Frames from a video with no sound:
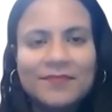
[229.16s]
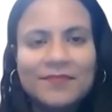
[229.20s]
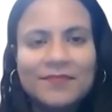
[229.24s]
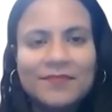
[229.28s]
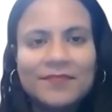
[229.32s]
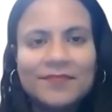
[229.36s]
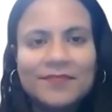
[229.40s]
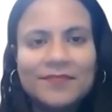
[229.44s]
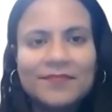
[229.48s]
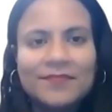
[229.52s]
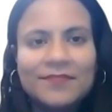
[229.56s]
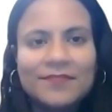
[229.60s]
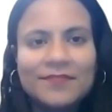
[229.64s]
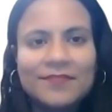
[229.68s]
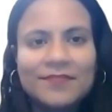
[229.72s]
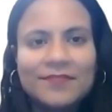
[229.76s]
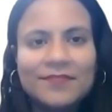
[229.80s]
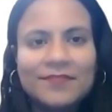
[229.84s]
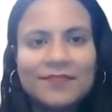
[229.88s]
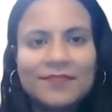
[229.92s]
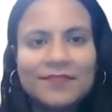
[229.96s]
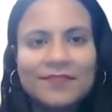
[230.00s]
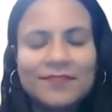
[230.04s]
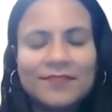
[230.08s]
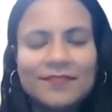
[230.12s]

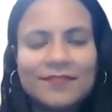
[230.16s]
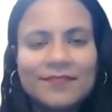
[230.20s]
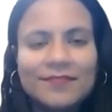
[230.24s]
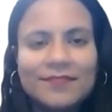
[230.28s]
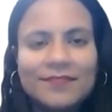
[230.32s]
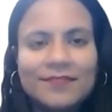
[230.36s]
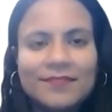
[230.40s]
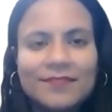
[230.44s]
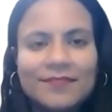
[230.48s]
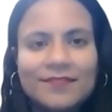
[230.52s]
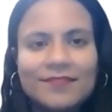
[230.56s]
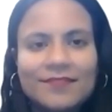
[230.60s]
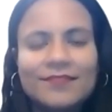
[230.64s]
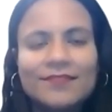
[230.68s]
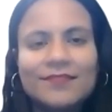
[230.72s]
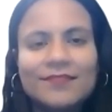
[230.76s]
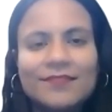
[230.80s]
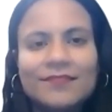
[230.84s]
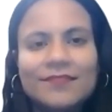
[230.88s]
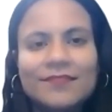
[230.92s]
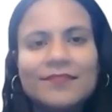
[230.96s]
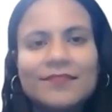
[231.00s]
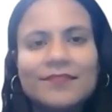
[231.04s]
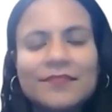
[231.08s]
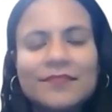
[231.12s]
This person isn't speaking.